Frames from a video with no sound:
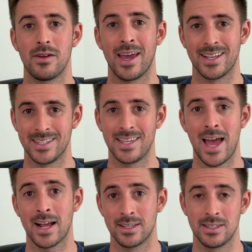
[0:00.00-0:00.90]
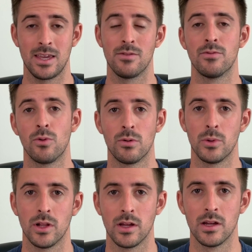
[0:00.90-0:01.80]
exact same
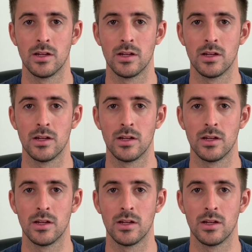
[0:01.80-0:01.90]
formula,